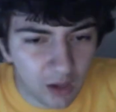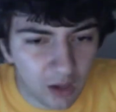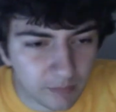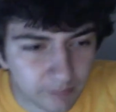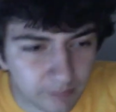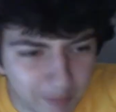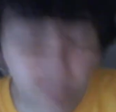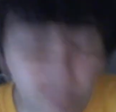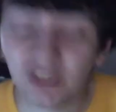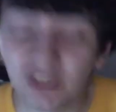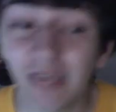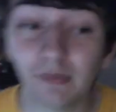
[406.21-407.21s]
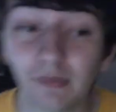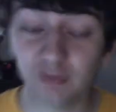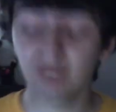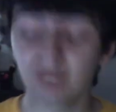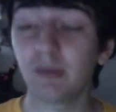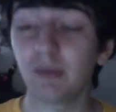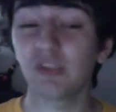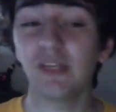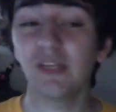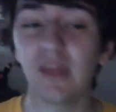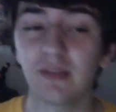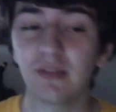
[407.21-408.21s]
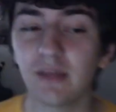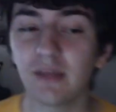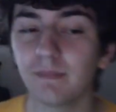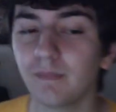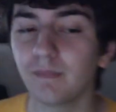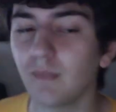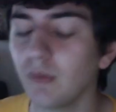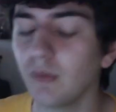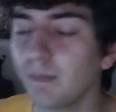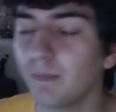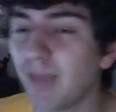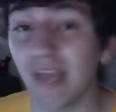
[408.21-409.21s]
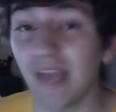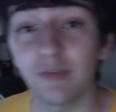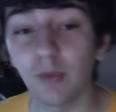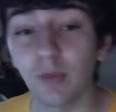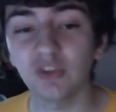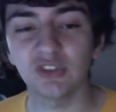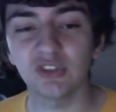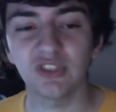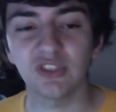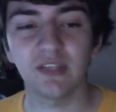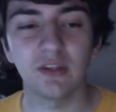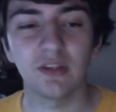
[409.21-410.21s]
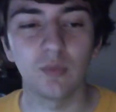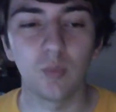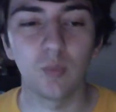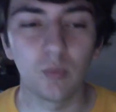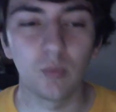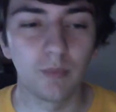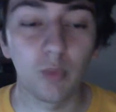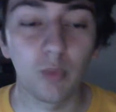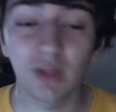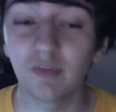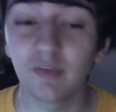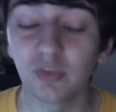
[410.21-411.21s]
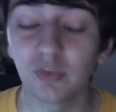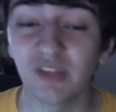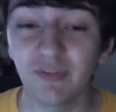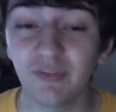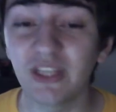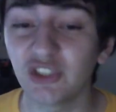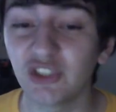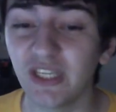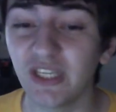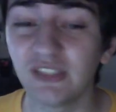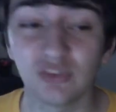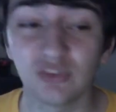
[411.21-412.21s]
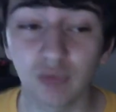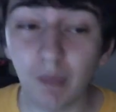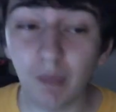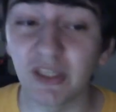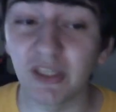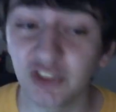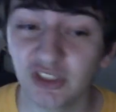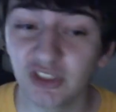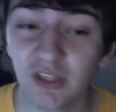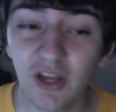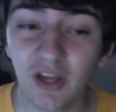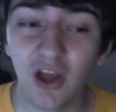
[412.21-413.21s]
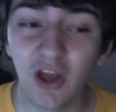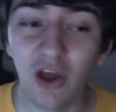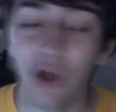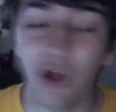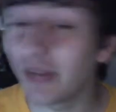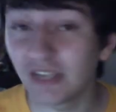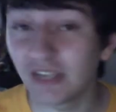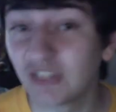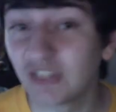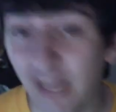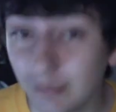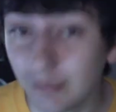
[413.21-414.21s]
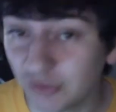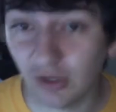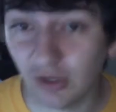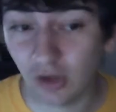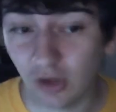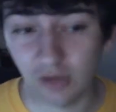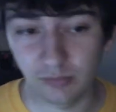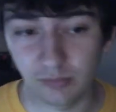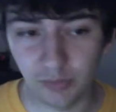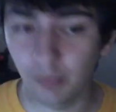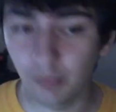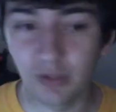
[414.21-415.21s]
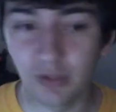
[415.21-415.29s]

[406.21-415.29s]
People are saying, I've seen people saying that paying for mods and saying that you more likely for mods to get finished is rubbish. Early access games are predominantly not